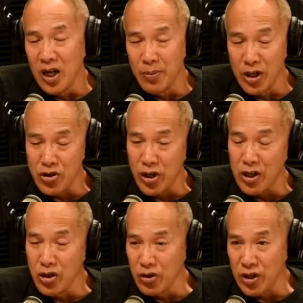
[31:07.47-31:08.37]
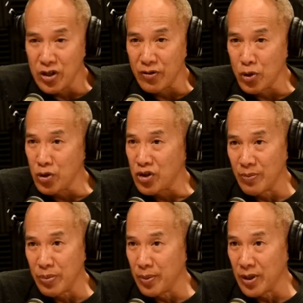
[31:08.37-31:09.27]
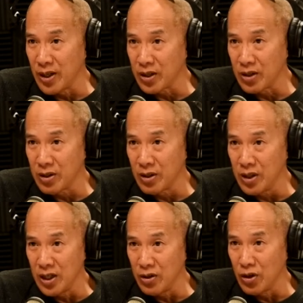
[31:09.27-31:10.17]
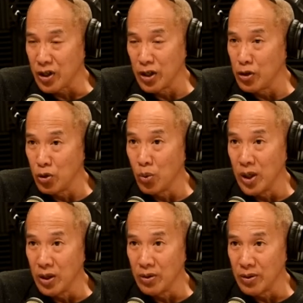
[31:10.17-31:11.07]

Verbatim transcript: And by trying new things, of course, some people aren't you know, not going to do well.